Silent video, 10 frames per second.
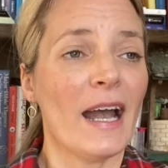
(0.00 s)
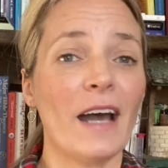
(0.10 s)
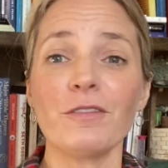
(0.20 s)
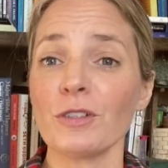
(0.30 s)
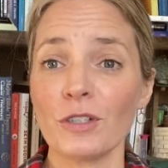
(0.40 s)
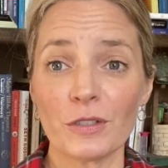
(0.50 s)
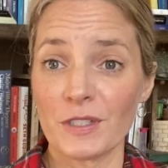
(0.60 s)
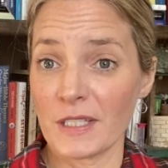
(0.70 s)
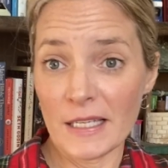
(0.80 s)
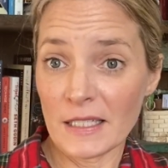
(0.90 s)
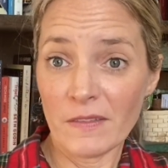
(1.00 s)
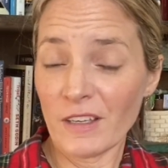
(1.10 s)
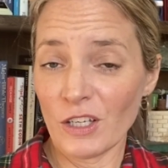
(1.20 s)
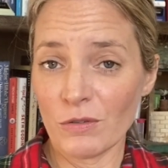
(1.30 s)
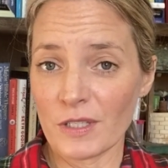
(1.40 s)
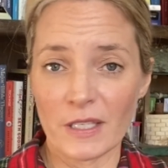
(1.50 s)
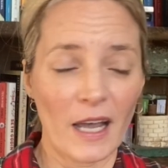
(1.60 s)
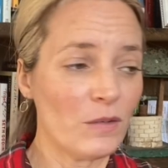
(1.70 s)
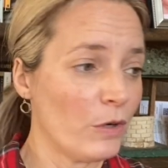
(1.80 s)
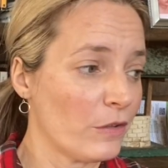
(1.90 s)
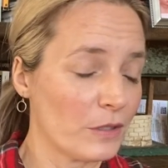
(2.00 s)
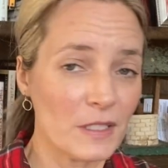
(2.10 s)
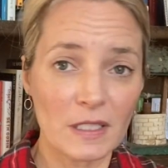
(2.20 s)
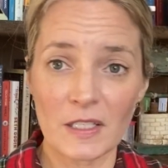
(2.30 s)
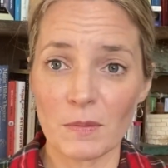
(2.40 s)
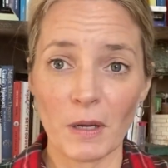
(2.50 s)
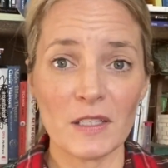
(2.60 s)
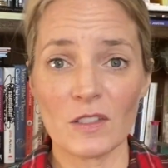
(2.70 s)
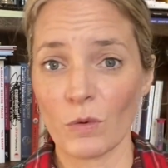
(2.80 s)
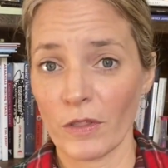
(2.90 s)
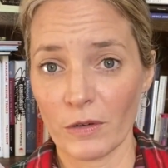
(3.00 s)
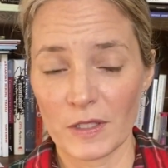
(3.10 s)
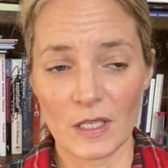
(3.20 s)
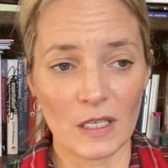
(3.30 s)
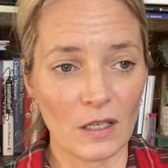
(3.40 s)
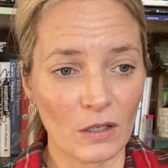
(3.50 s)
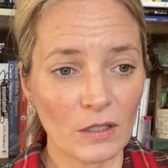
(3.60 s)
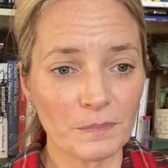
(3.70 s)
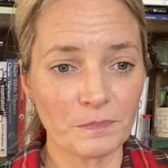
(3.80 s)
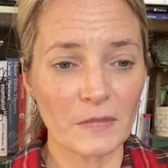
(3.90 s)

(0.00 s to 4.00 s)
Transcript: After your season that you decide, whether it's 6 months, whether it's a year,